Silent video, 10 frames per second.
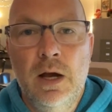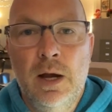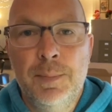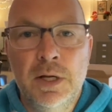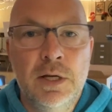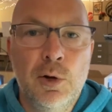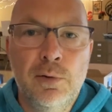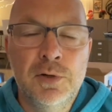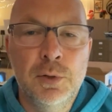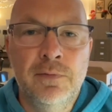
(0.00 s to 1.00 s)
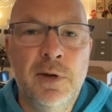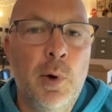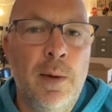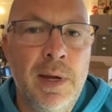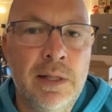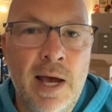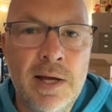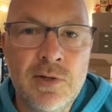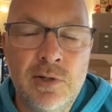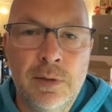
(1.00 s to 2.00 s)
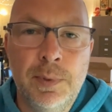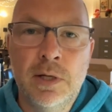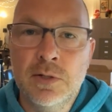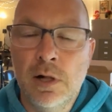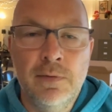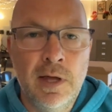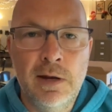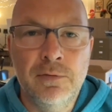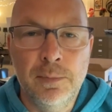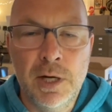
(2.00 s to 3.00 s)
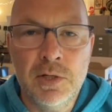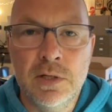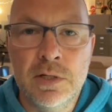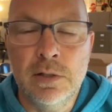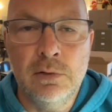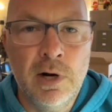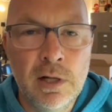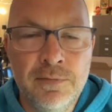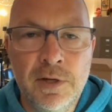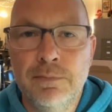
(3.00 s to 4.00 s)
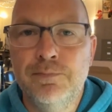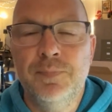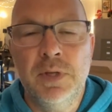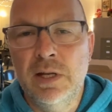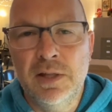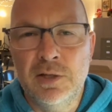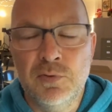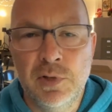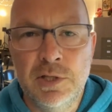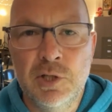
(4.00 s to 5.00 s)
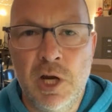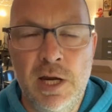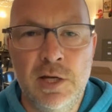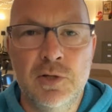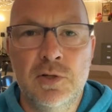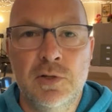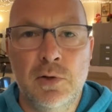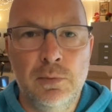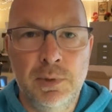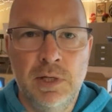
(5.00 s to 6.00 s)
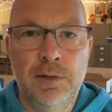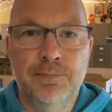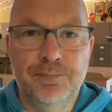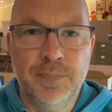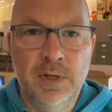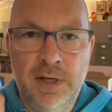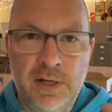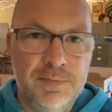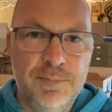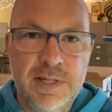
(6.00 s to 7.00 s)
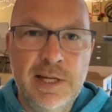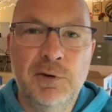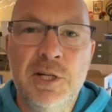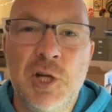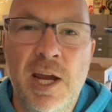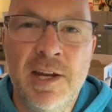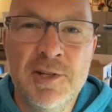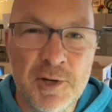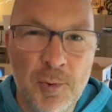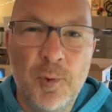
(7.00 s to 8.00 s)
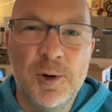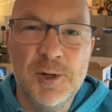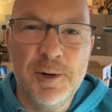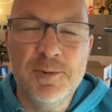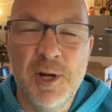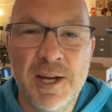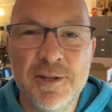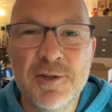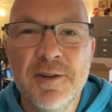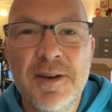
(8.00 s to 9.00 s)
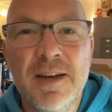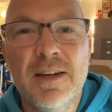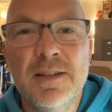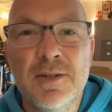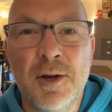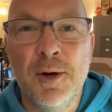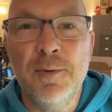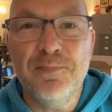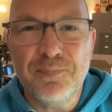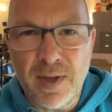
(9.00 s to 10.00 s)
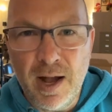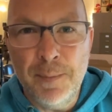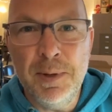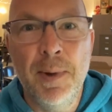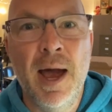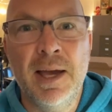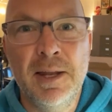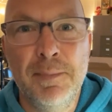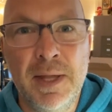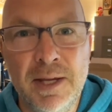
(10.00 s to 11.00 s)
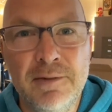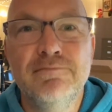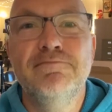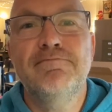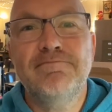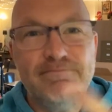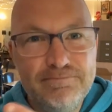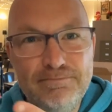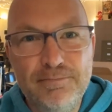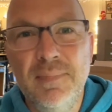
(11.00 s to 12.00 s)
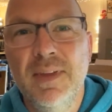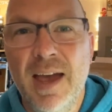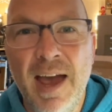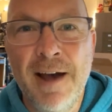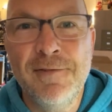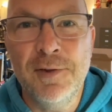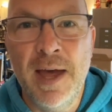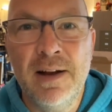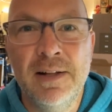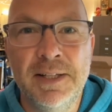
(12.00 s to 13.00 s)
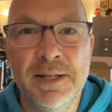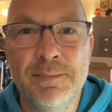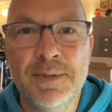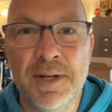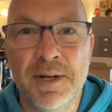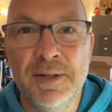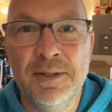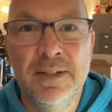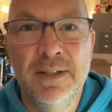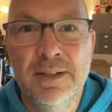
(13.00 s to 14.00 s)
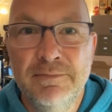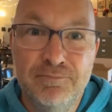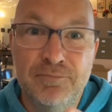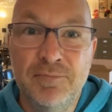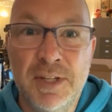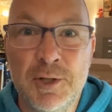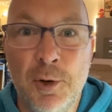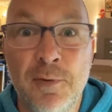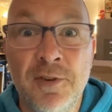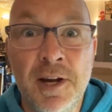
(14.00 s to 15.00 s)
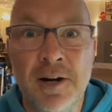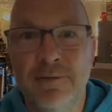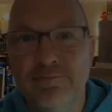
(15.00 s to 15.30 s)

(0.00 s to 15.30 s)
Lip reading: I'm going to cut over to a video I made last year because all of that information is still relevant and nothing's really changed. So there'll be a scenery change and a wardrobe change. So I'll be back in a minute after that clip. So let's go over there.